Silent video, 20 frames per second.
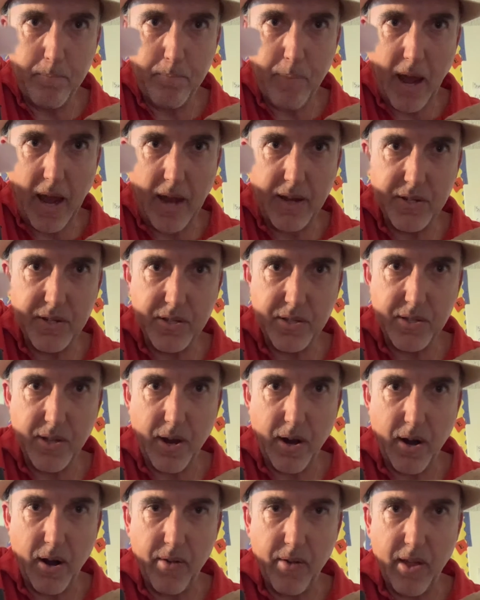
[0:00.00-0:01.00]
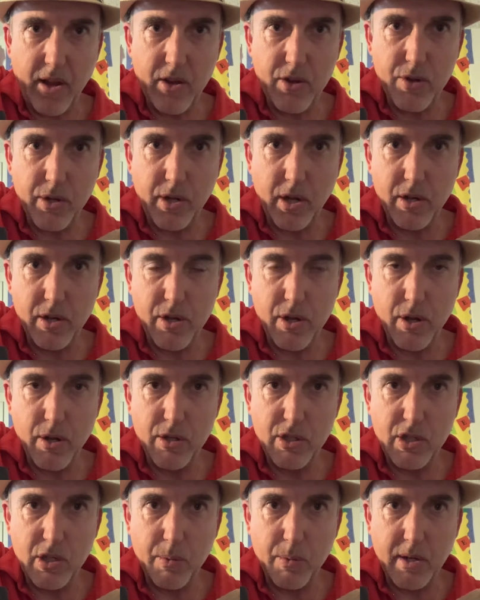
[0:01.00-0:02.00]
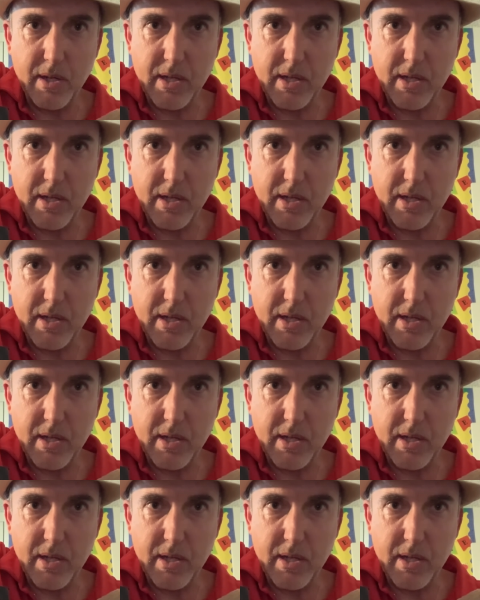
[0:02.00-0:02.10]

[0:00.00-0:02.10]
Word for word: base there that you could use to